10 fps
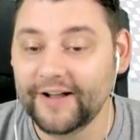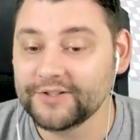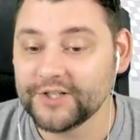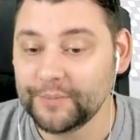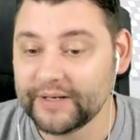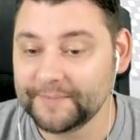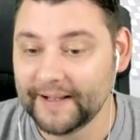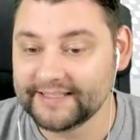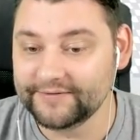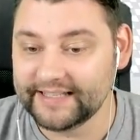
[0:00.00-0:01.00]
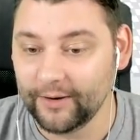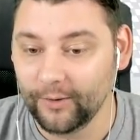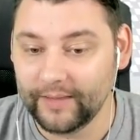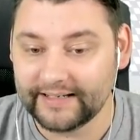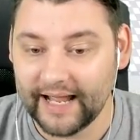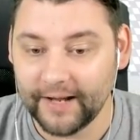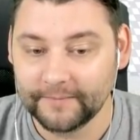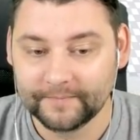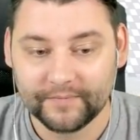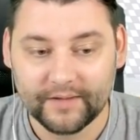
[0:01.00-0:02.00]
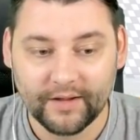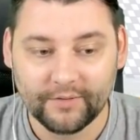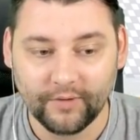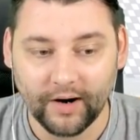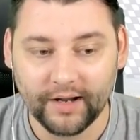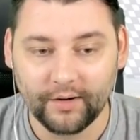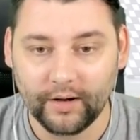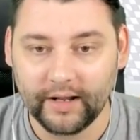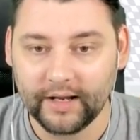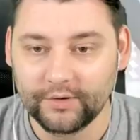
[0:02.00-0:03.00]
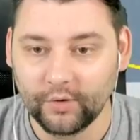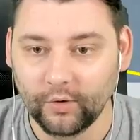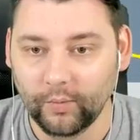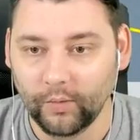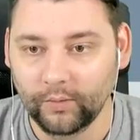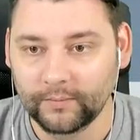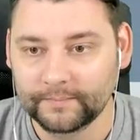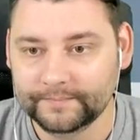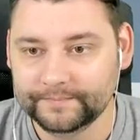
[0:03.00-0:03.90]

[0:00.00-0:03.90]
felt super expensive to get all that down. Right, indoor wall.